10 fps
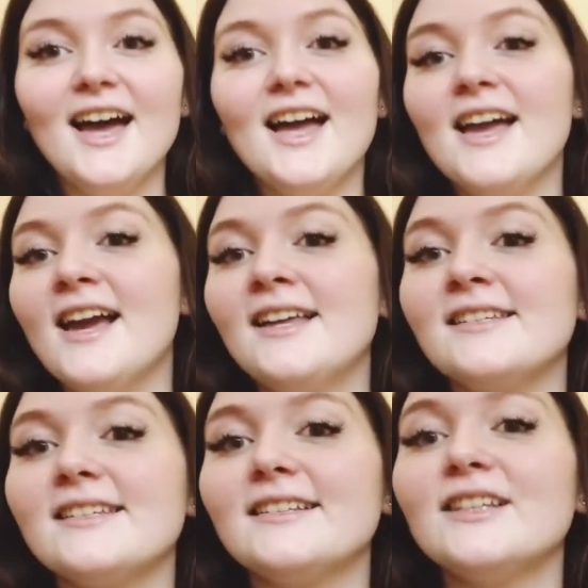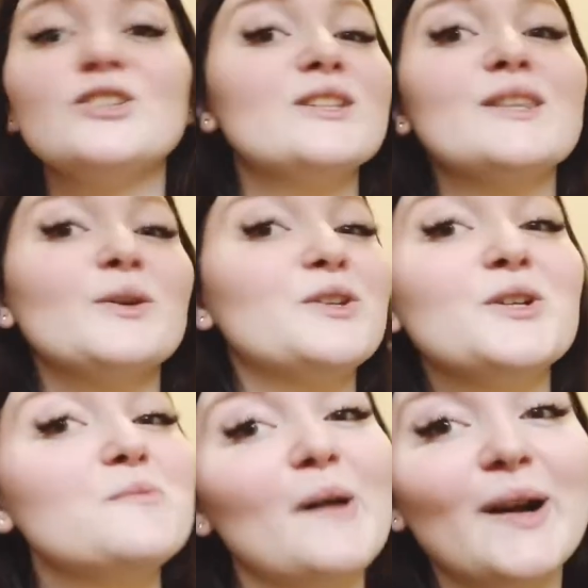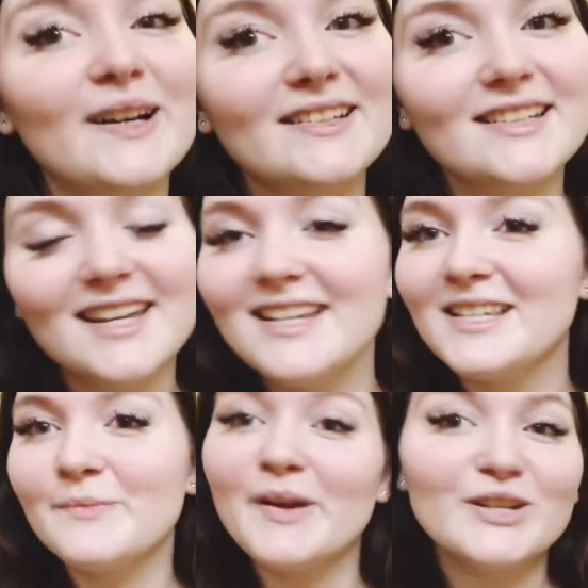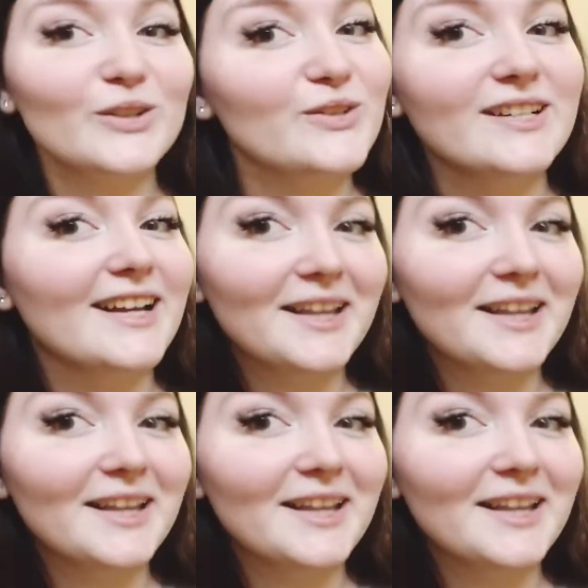And literally the only good part is my children.